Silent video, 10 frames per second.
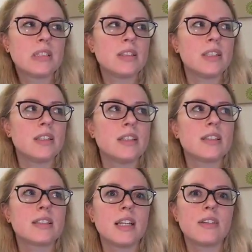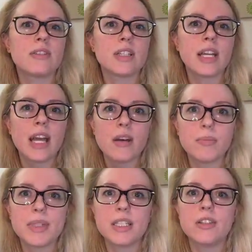did this, like, really
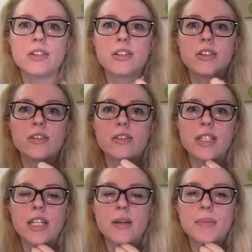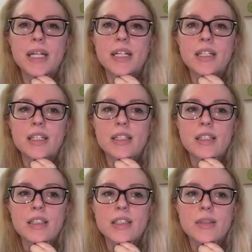happen? Or, you know, like, am I
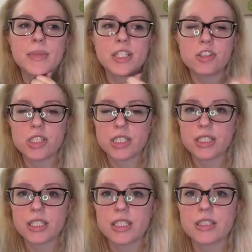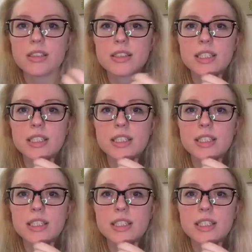imagining things?